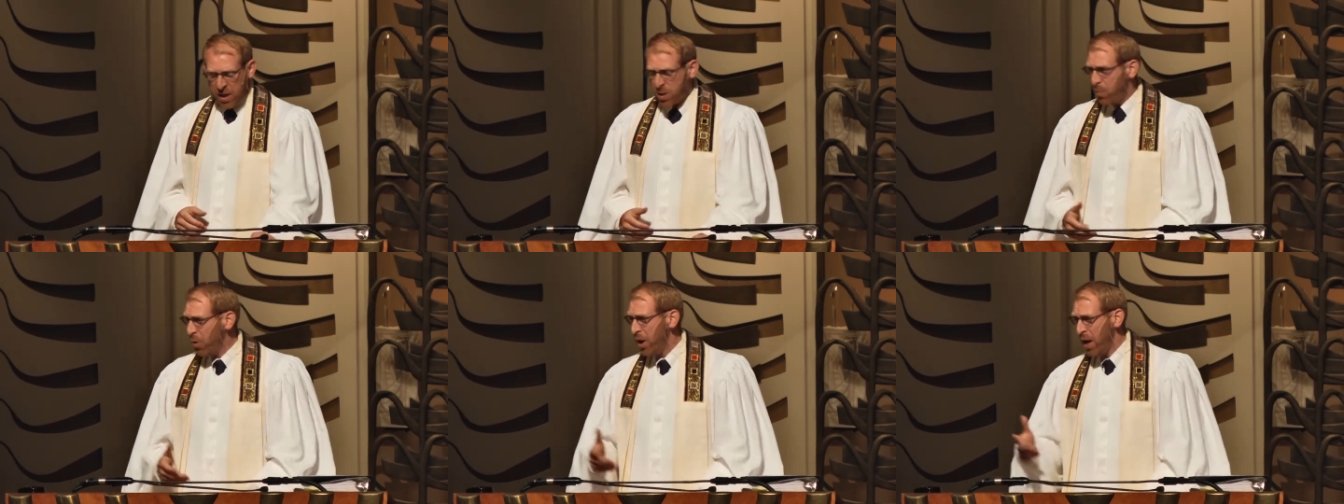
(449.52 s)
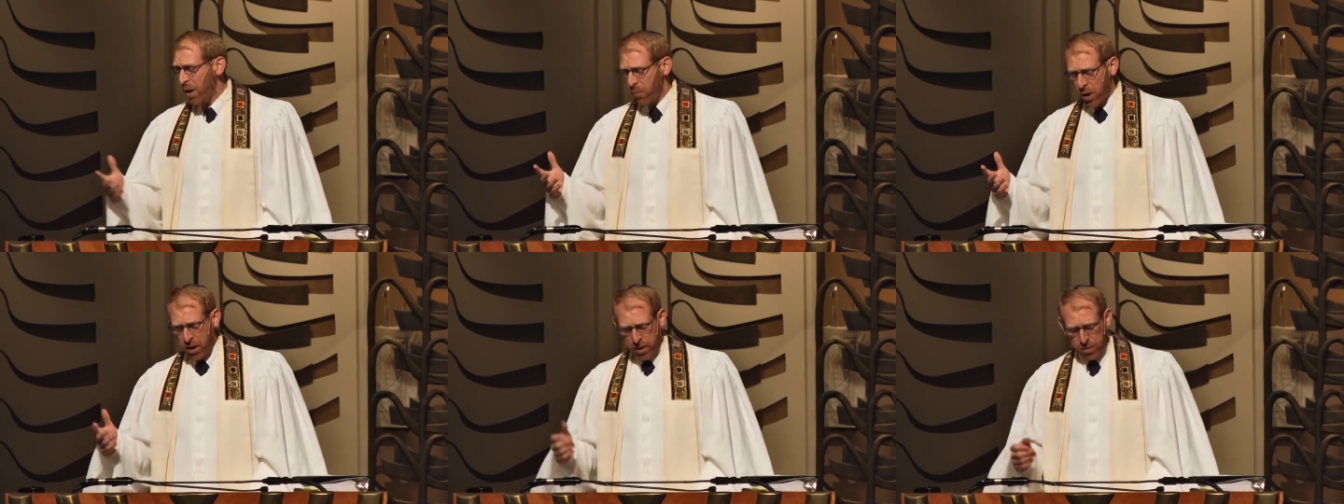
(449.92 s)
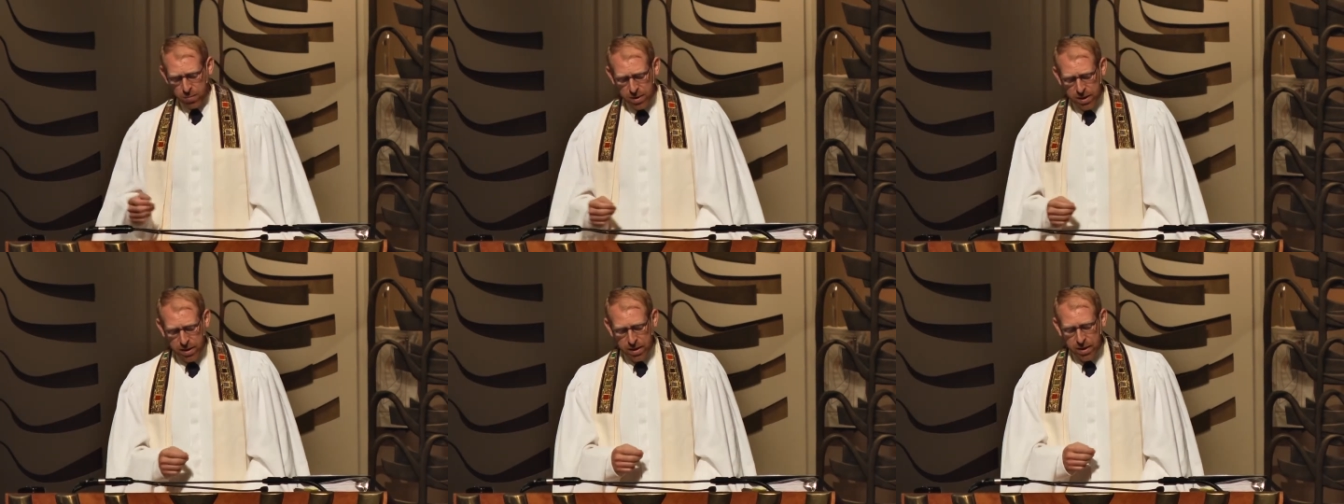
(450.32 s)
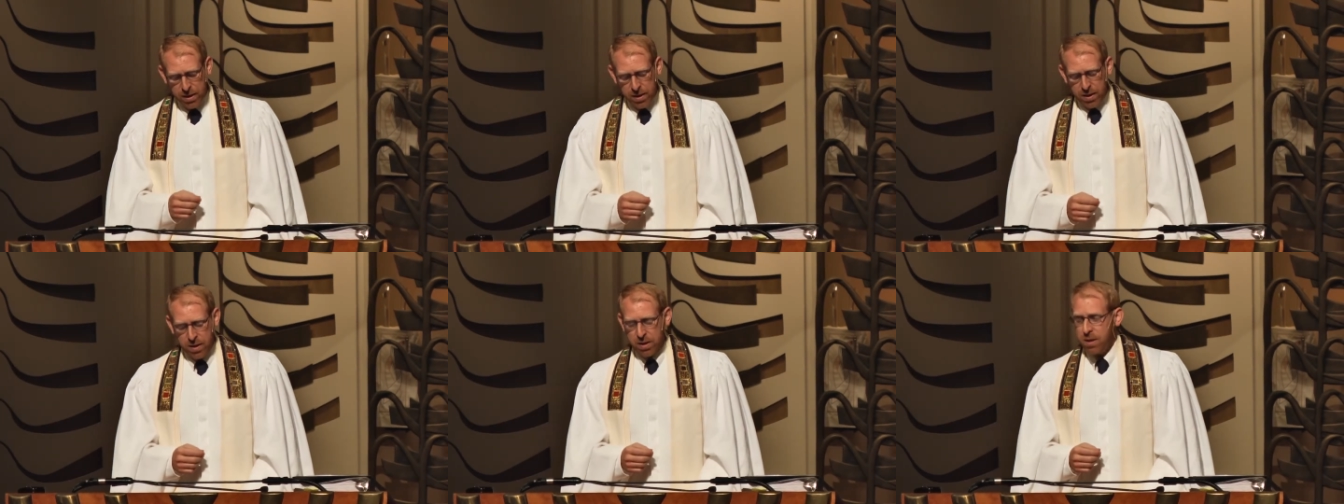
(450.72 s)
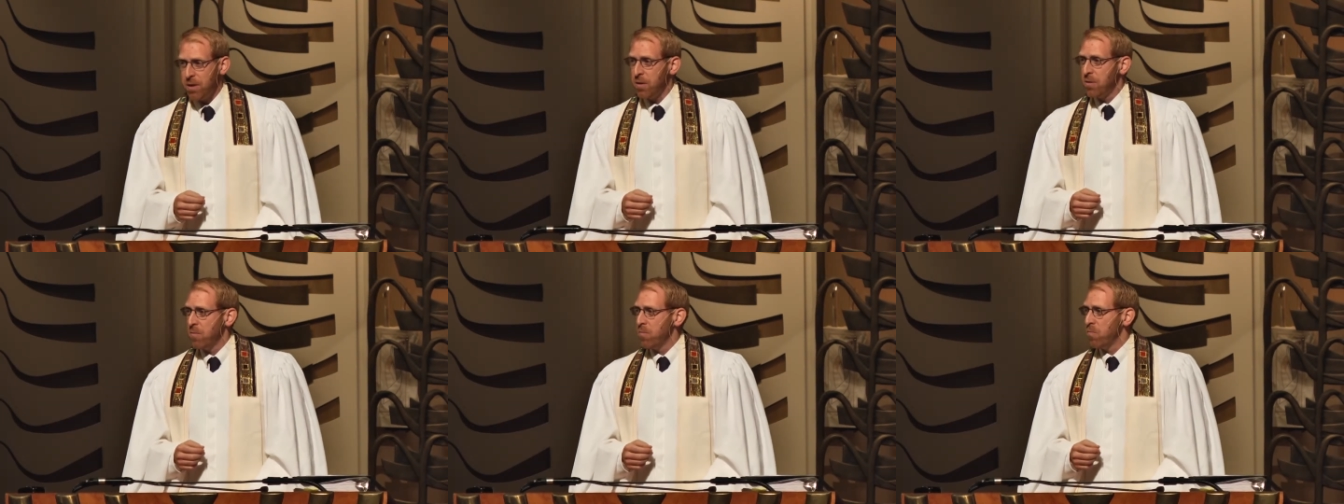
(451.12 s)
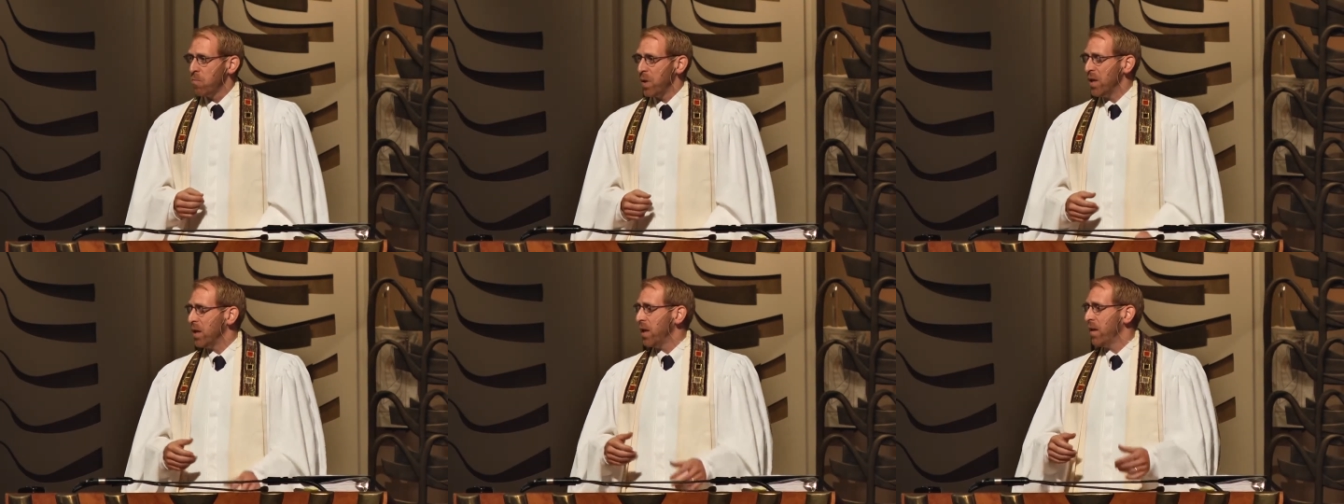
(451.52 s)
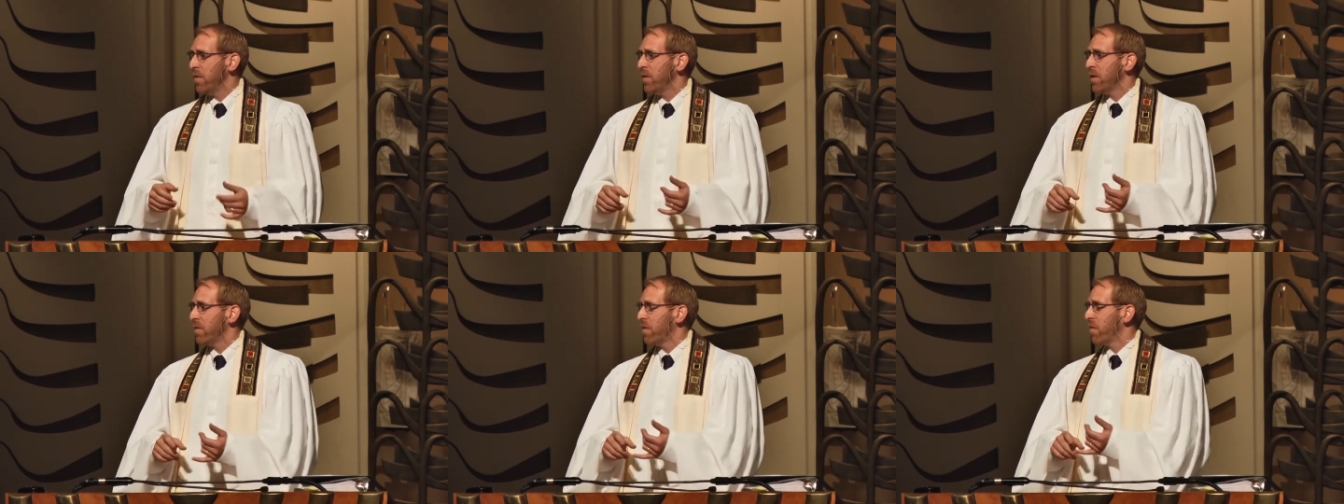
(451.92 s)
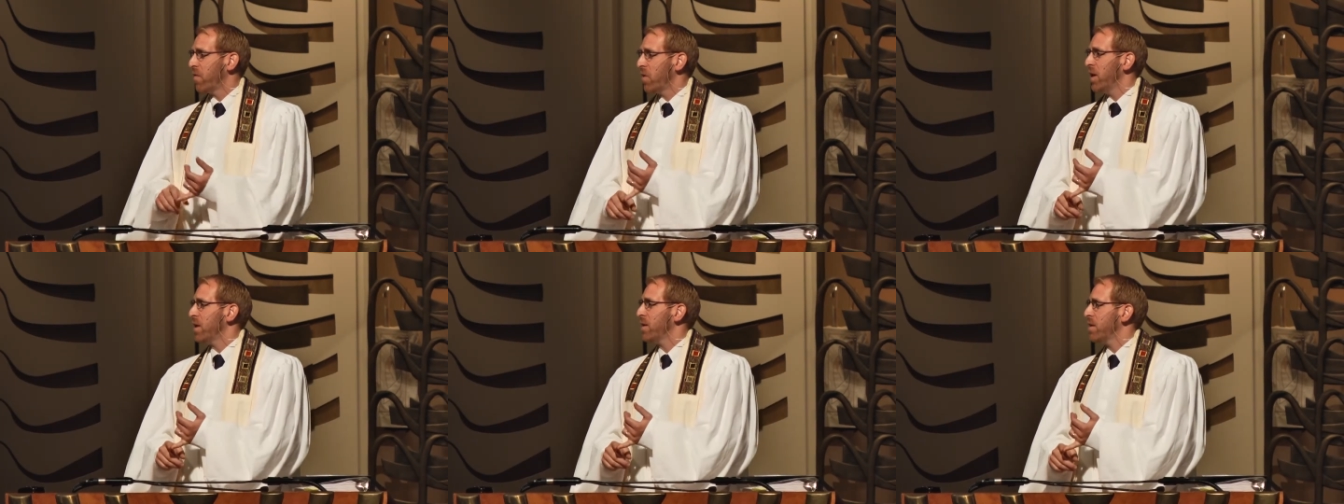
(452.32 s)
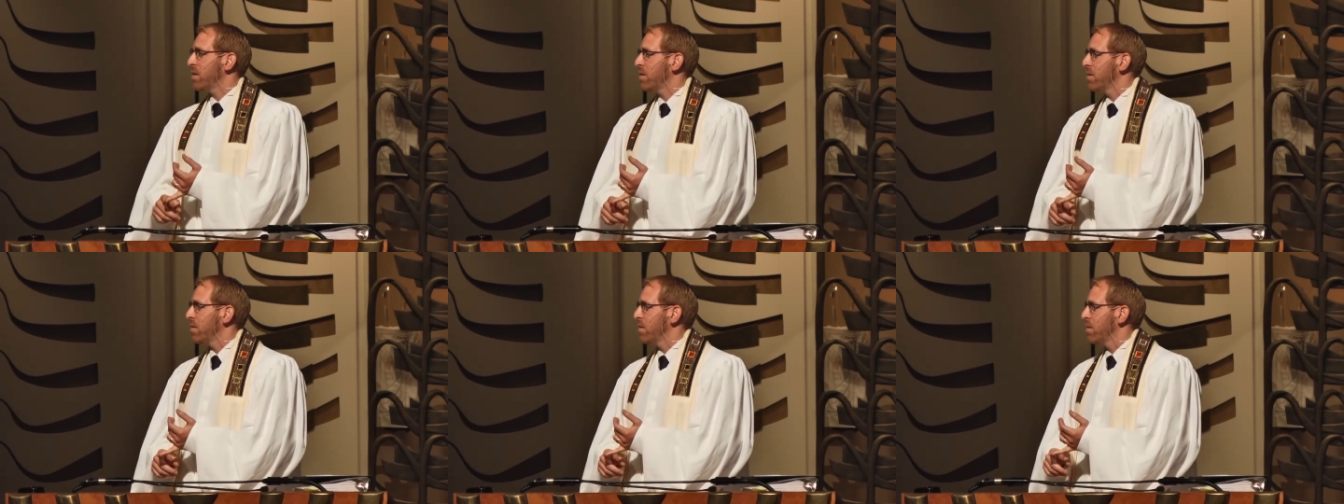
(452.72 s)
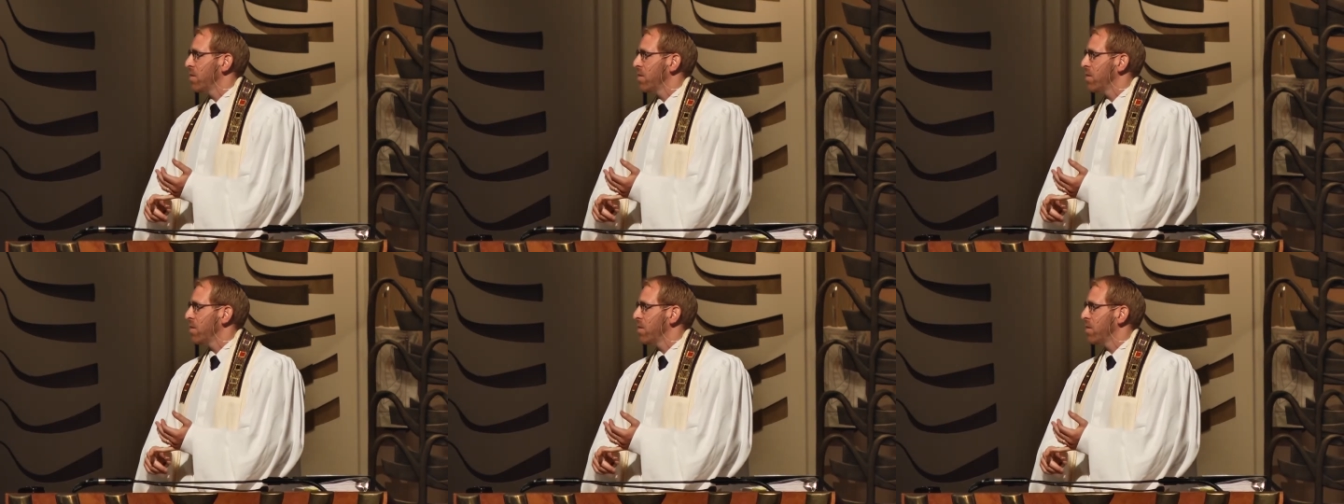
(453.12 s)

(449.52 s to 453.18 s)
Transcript: It's pretty ironic, really. We live in the freest,